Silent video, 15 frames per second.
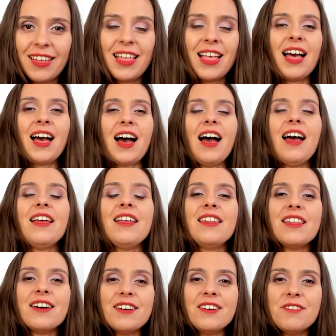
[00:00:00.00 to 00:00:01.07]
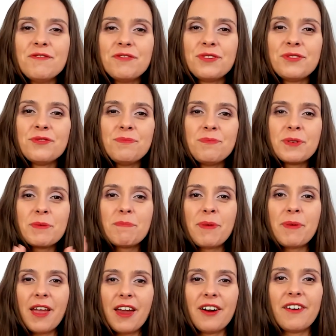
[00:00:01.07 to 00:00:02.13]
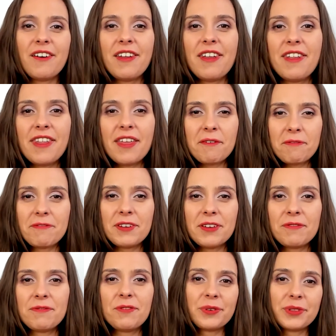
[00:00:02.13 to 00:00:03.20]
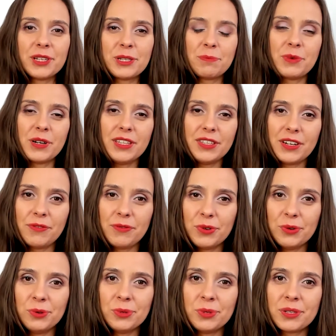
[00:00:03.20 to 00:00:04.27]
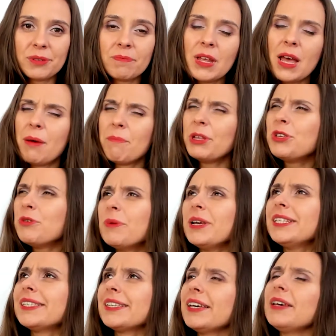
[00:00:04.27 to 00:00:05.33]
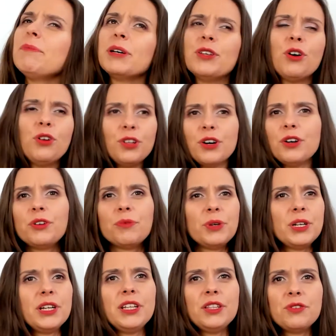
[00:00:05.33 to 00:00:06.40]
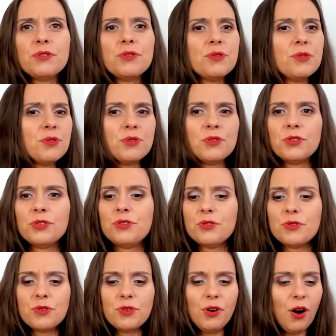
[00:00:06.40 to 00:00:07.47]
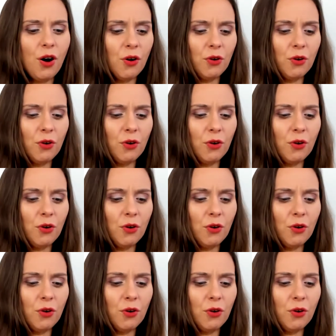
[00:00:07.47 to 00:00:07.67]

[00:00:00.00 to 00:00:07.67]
I love to prepare nothing for the sprint reviews. But you may say, but hold on, we need to do all